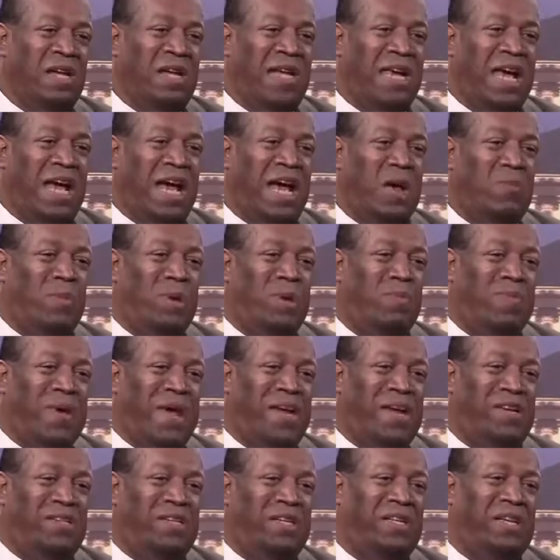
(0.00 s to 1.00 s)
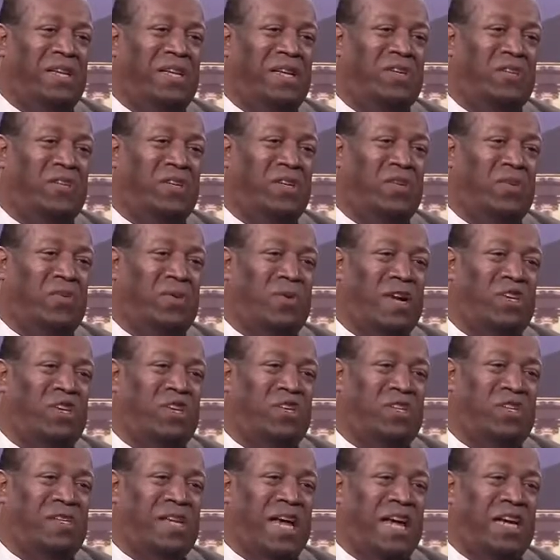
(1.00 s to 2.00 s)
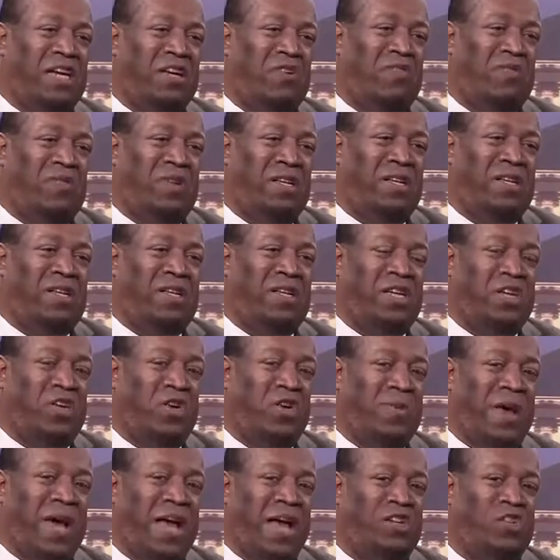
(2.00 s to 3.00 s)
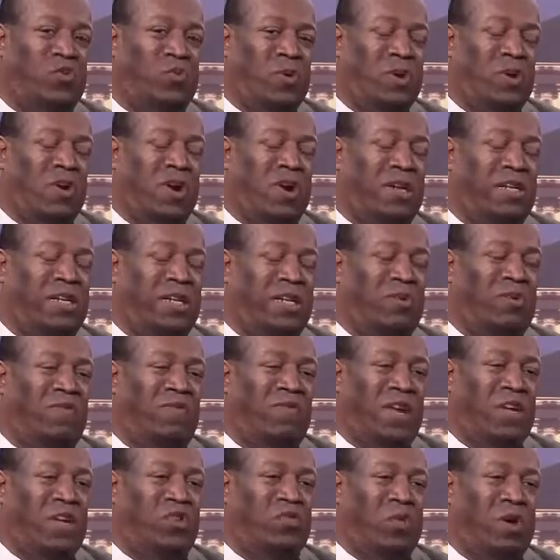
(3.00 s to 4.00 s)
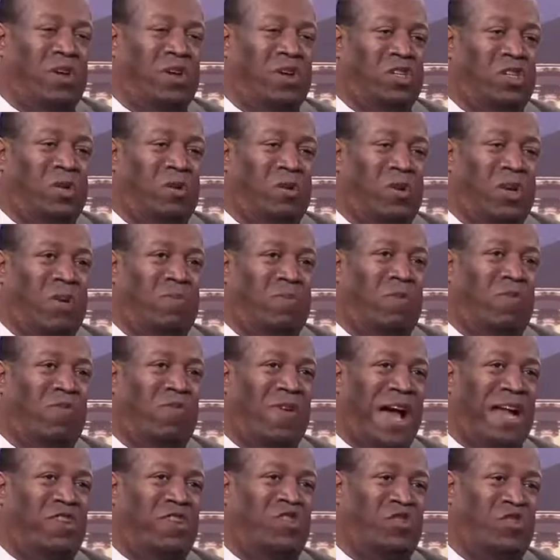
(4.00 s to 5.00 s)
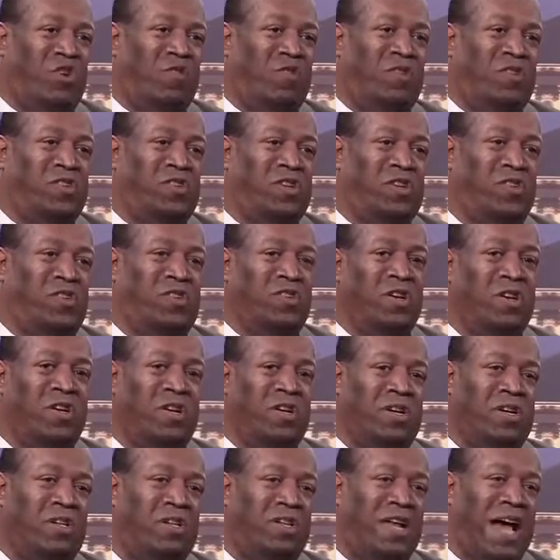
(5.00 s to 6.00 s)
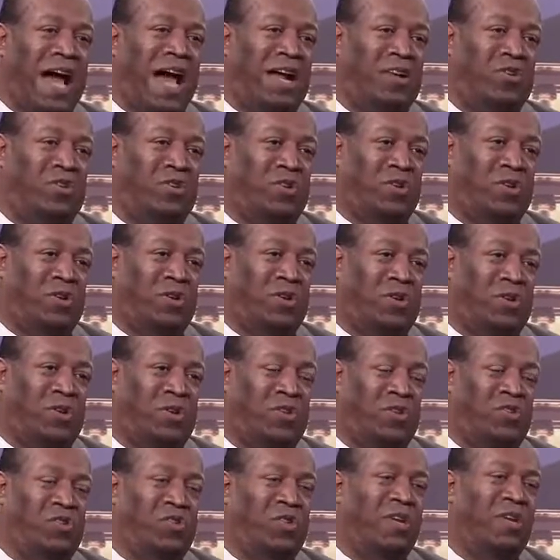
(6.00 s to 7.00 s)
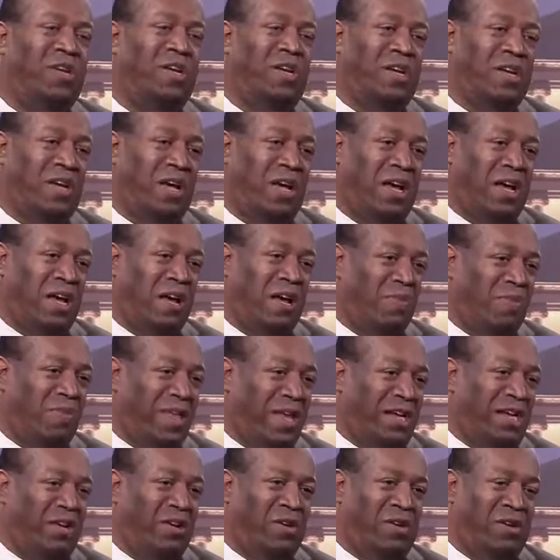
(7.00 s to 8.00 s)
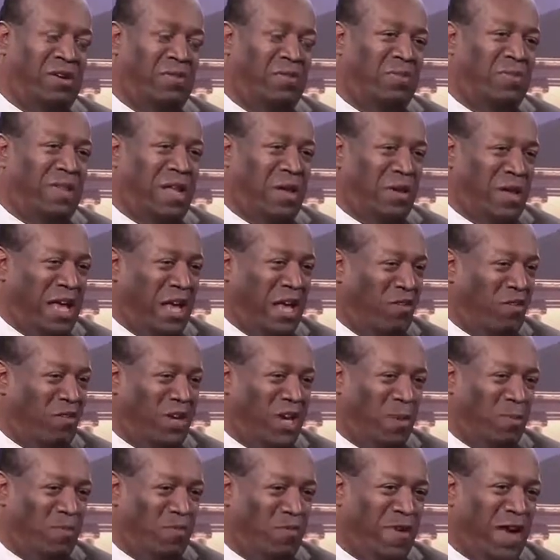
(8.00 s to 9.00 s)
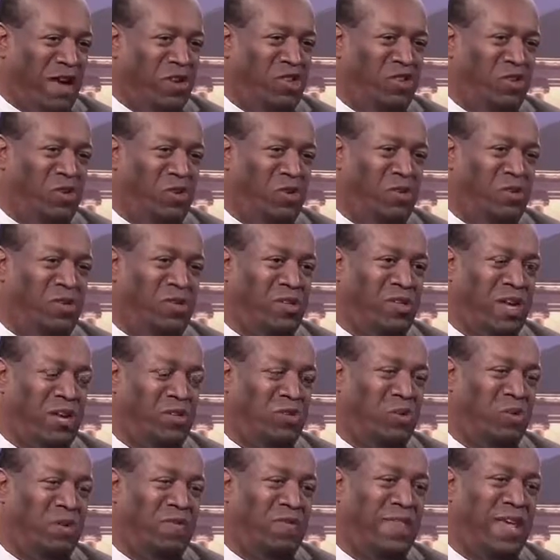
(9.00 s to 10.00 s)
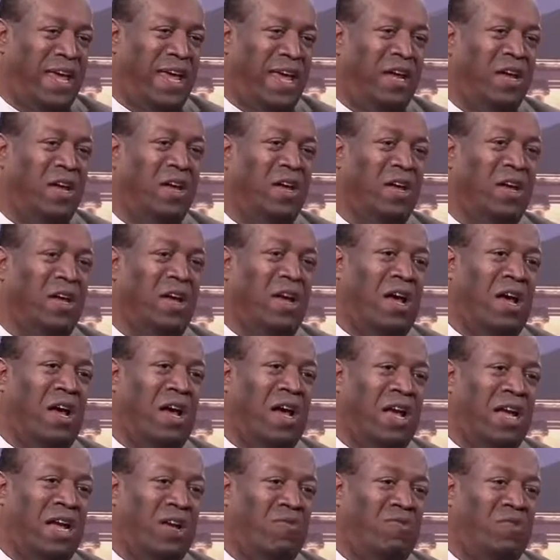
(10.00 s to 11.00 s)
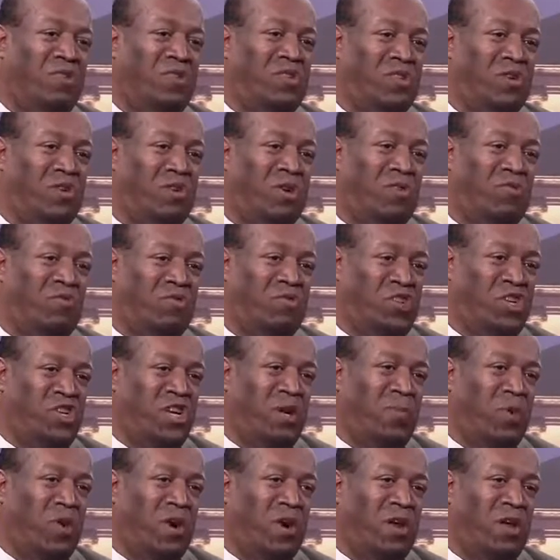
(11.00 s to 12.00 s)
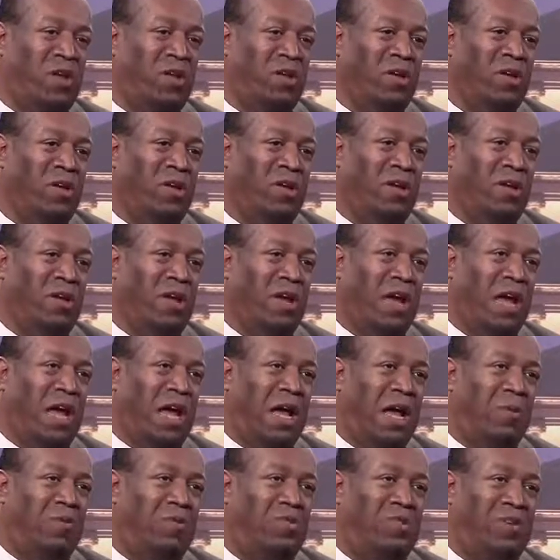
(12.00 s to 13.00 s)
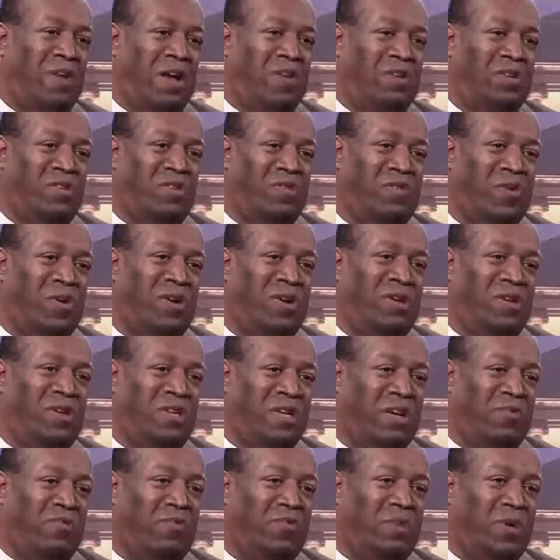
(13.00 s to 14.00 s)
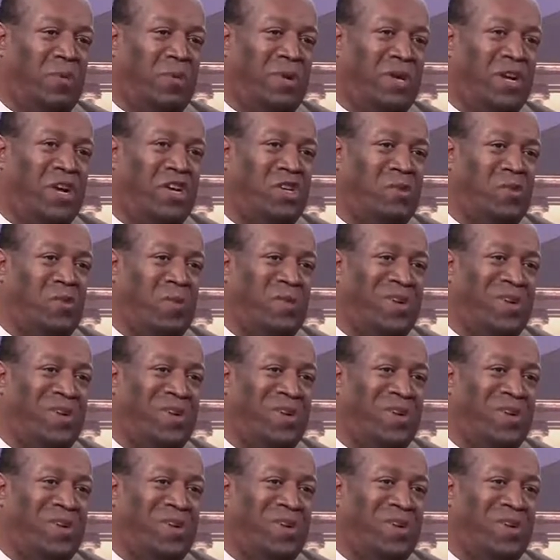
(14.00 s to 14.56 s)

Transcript: Yeah, I mean, basically the situation is that you know Cuba had a sweetheart deal with Venezuela to uh, provide services, doctors, uh, you know, healthcare professionals, that sort of thing, uh, in return for cheap oil. Um, so that was a very good deal for a number of years.